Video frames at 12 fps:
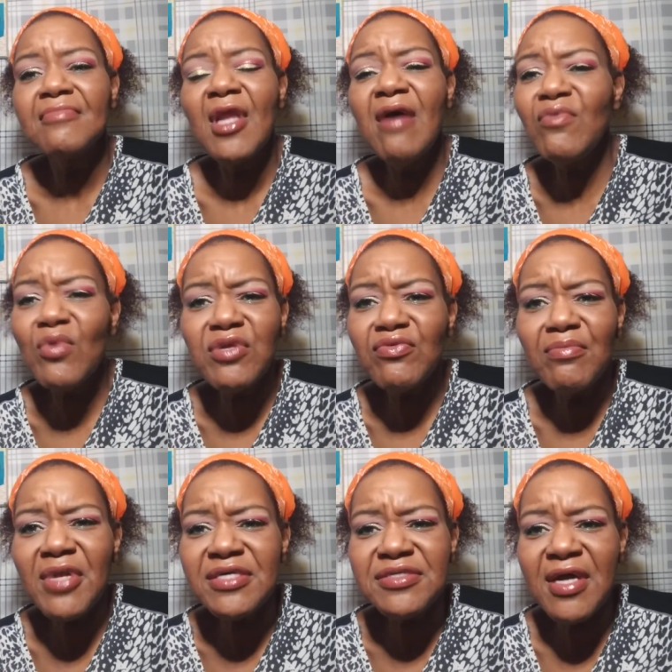Have a wonderful,
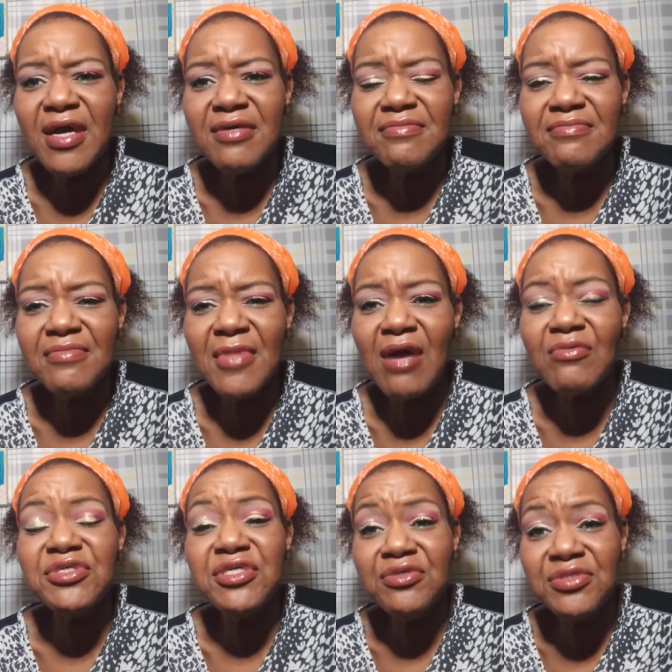blessed day. I will
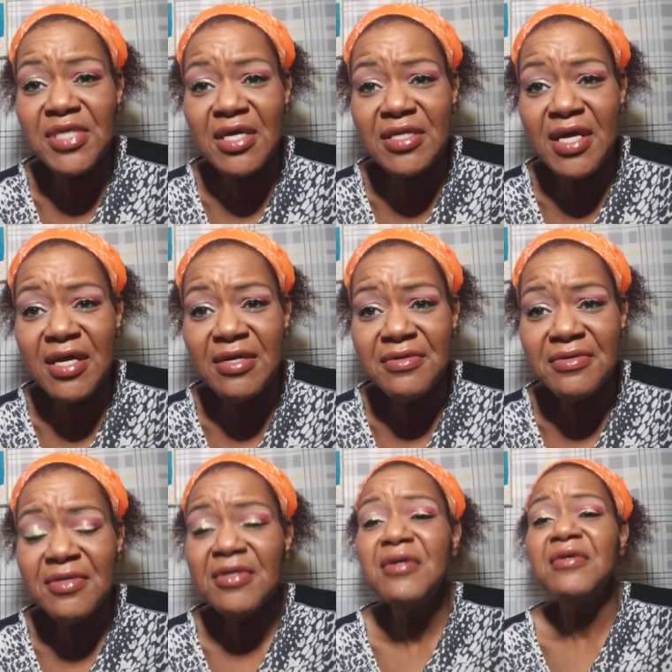see you Sunday.
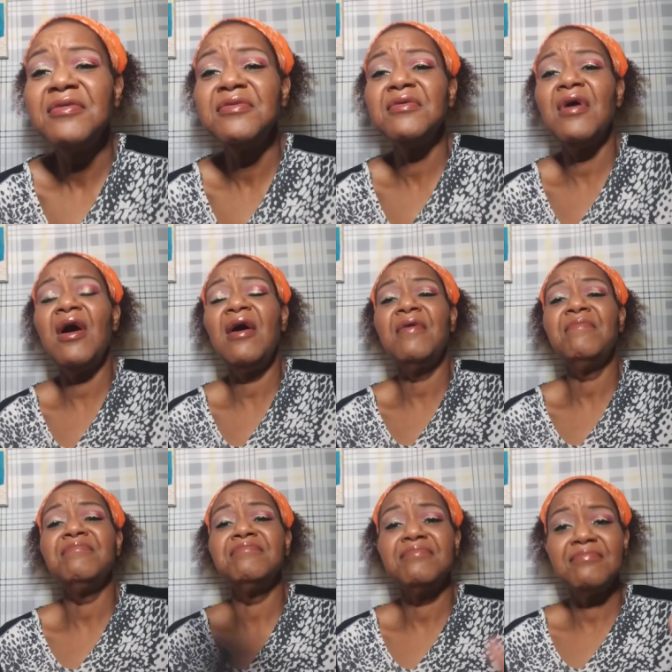
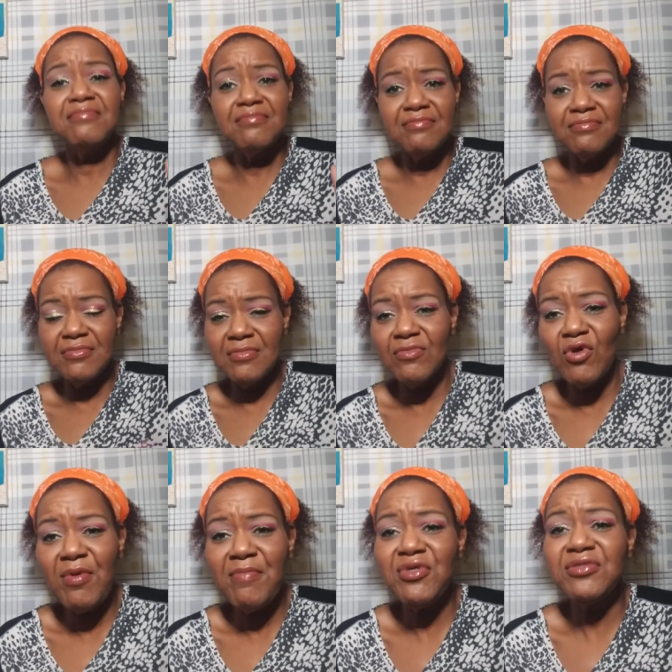Um,
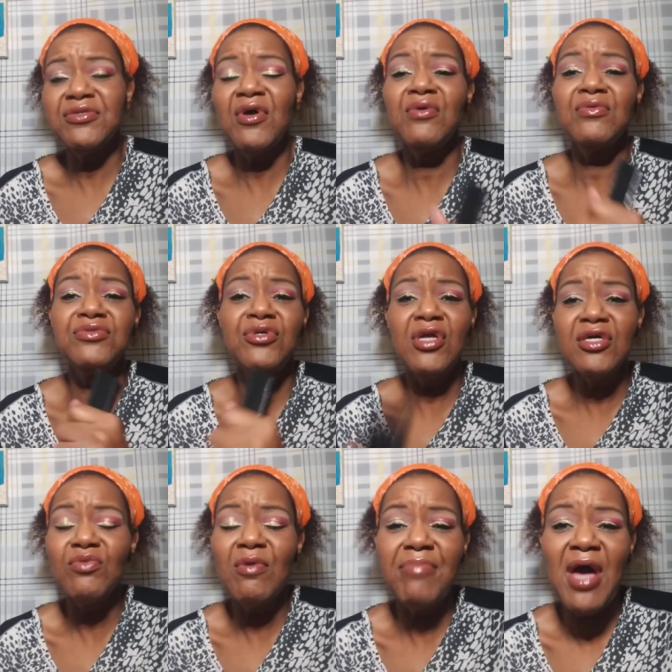remember, so two
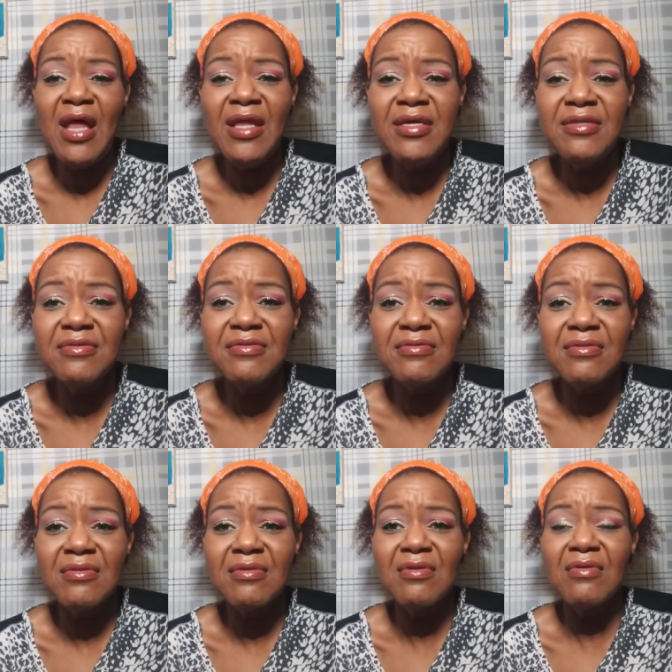looks, one palette.
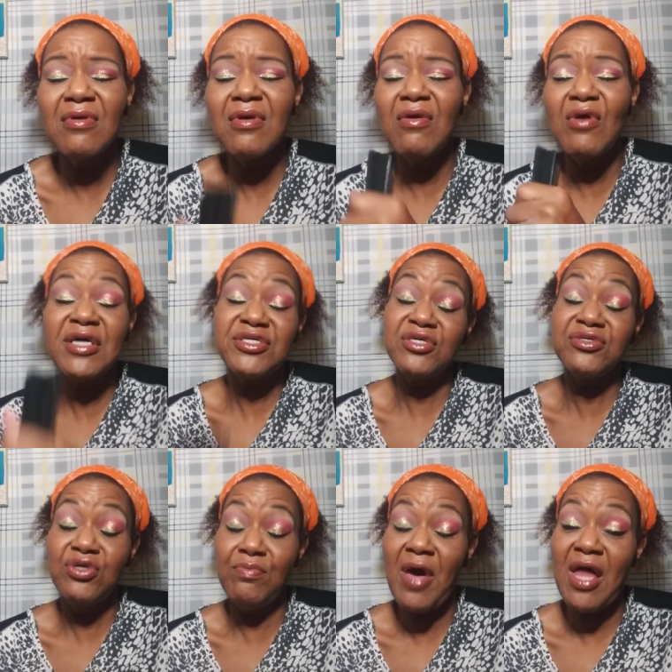Oh, actually, it's
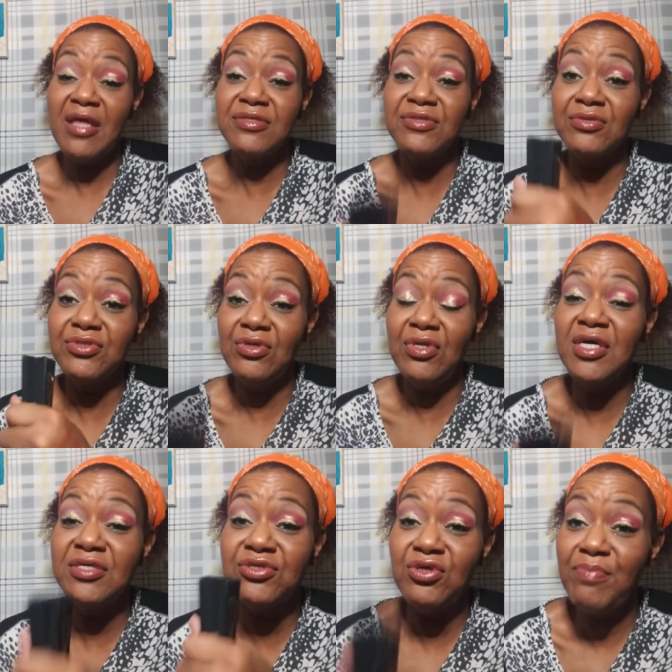two palettes. So two
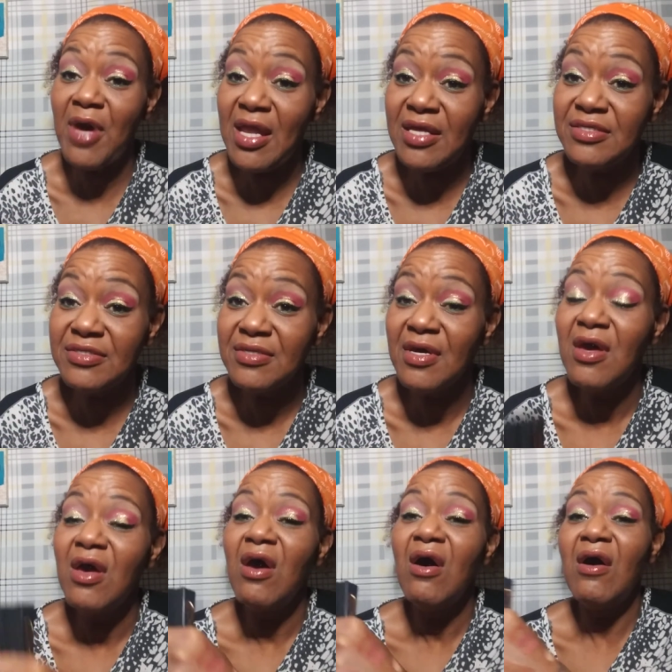looks, two palettes
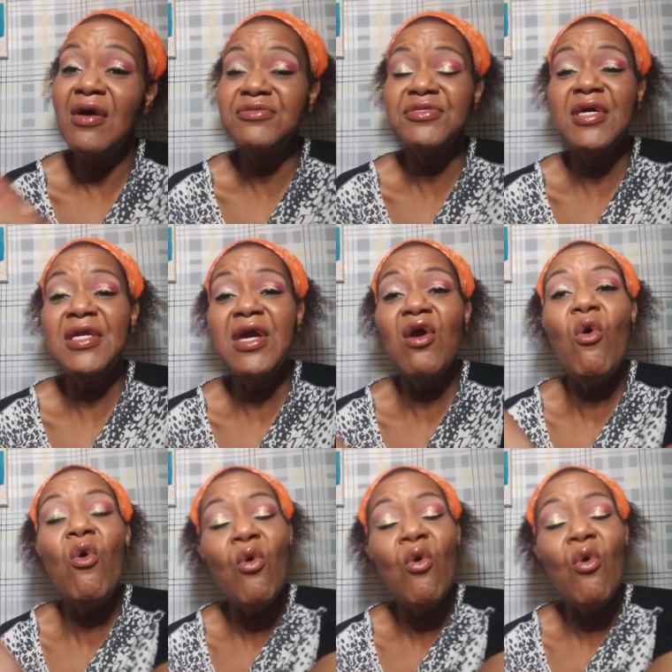on Sunday.